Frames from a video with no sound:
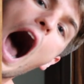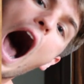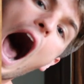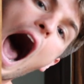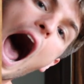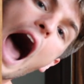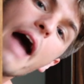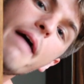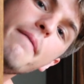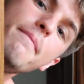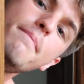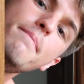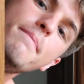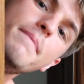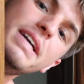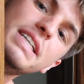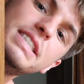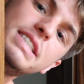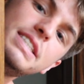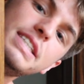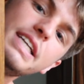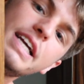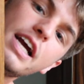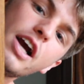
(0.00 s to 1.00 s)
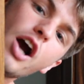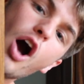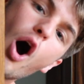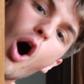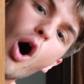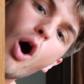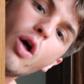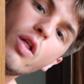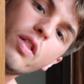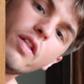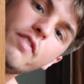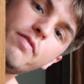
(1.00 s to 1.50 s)
I'm missing
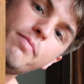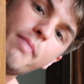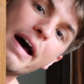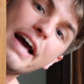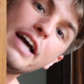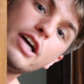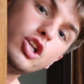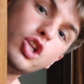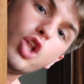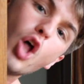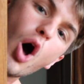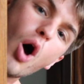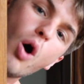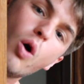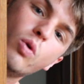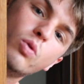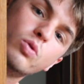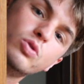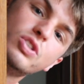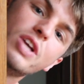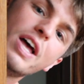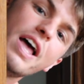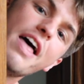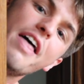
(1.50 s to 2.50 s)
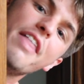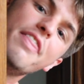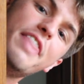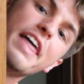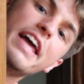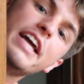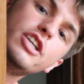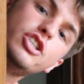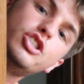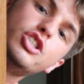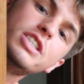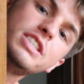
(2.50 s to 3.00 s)
all of my clothes.
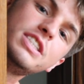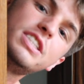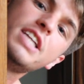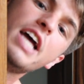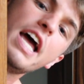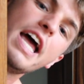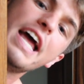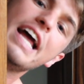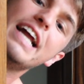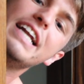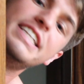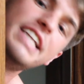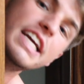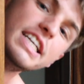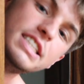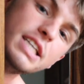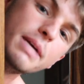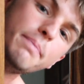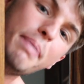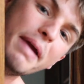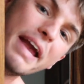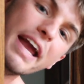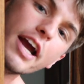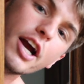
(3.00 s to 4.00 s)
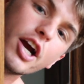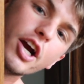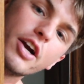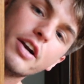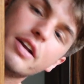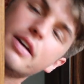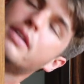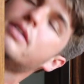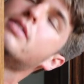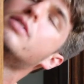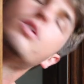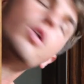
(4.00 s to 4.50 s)
They just
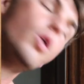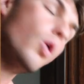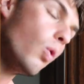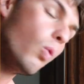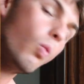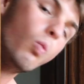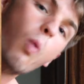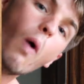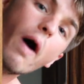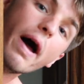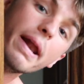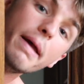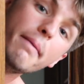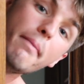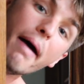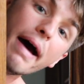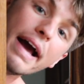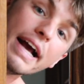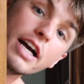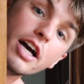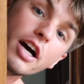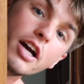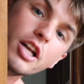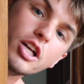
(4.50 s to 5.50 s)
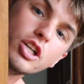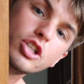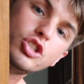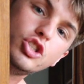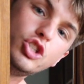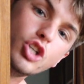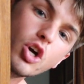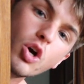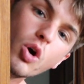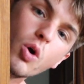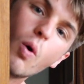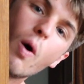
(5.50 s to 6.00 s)
disappeared. What am I gonna
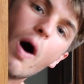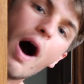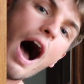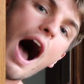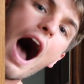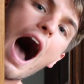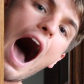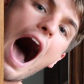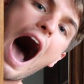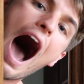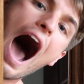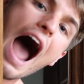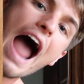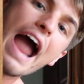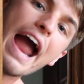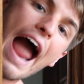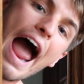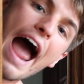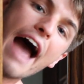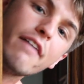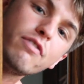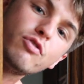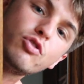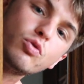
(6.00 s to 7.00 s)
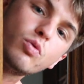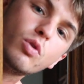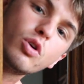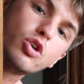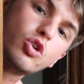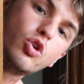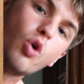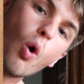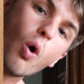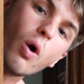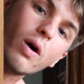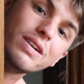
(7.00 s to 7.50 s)
do? I have to
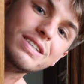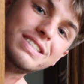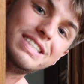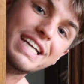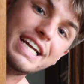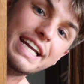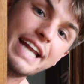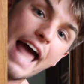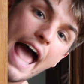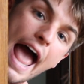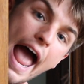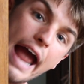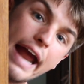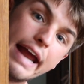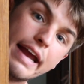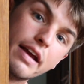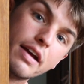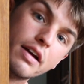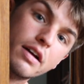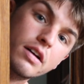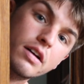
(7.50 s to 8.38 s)
record today.